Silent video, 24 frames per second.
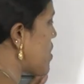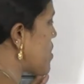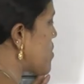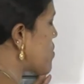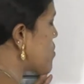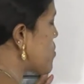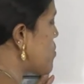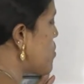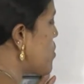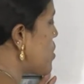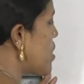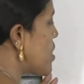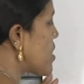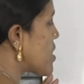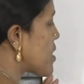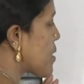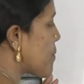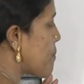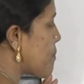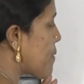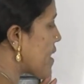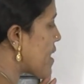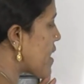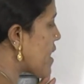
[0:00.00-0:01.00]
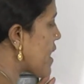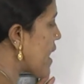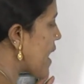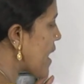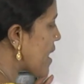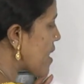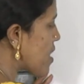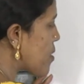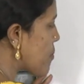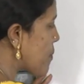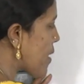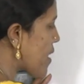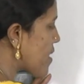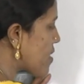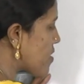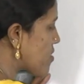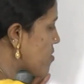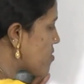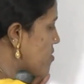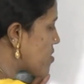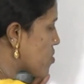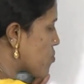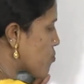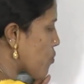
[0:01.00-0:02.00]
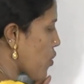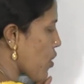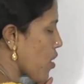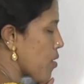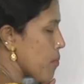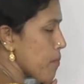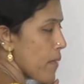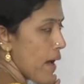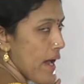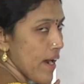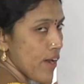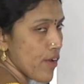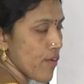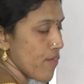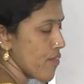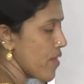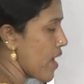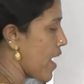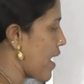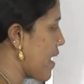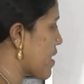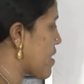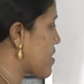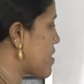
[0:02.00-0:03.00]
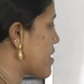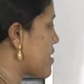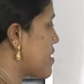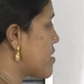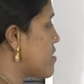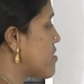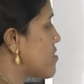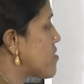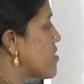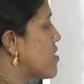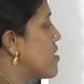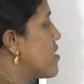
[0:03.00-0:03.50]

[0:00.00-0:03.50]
to the bigger angle minus the small part of the angle, that is